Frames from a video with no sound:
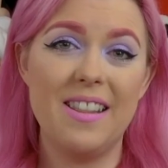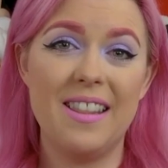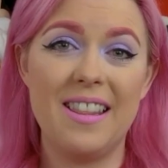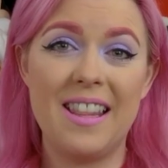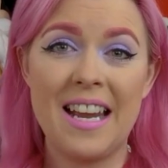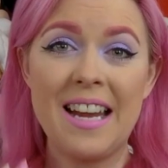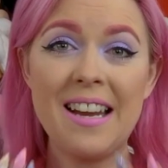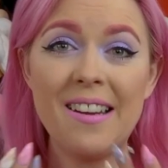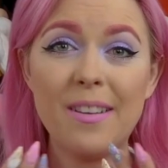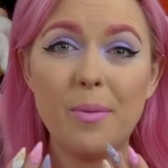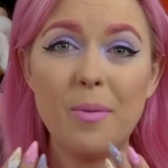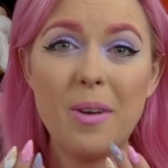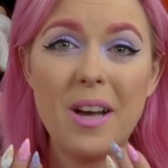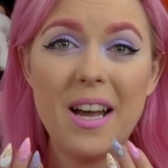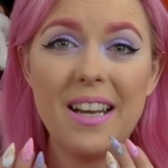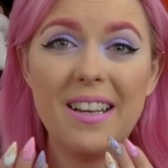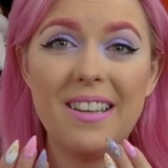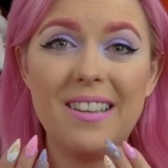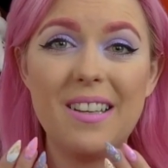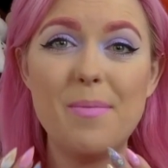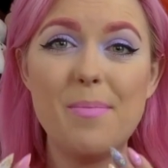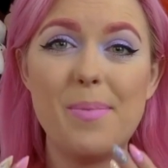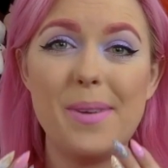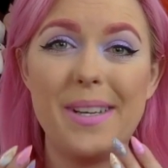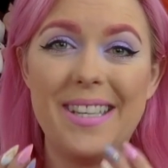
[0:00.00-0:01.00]
These
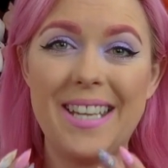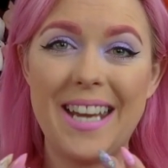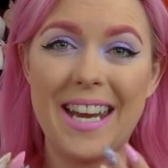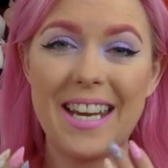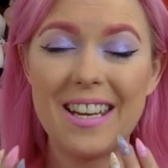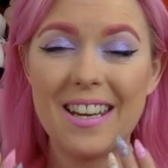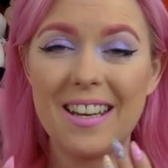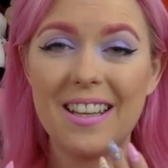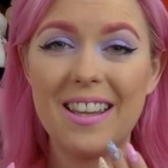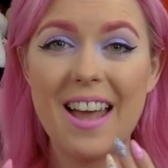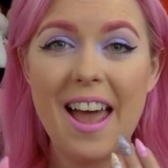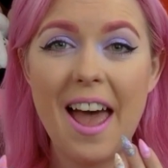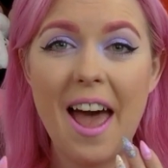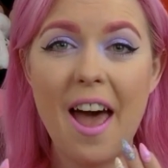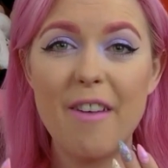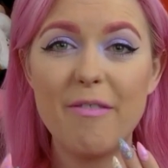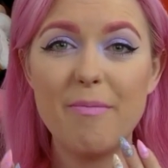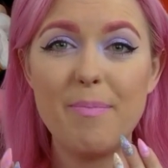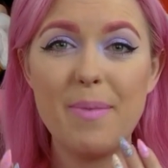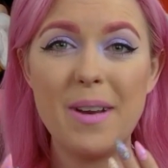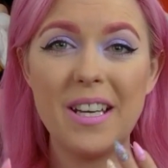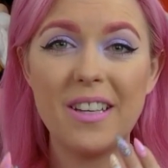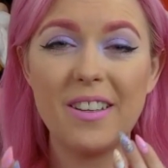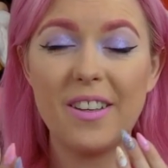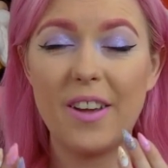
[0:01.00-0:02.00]
ones in particular
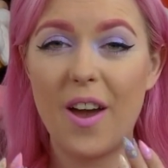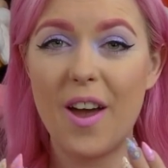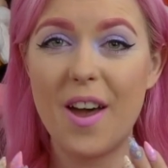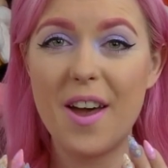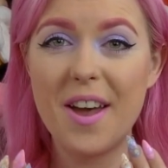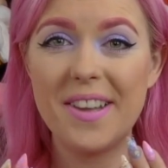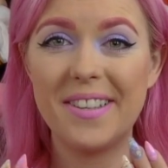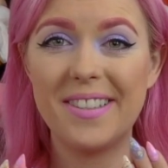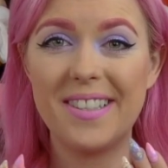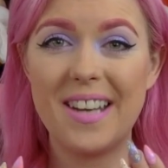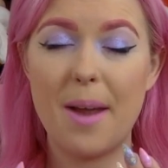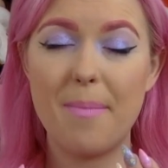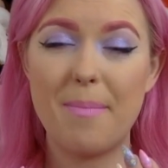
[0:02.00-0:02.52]
have been cursed.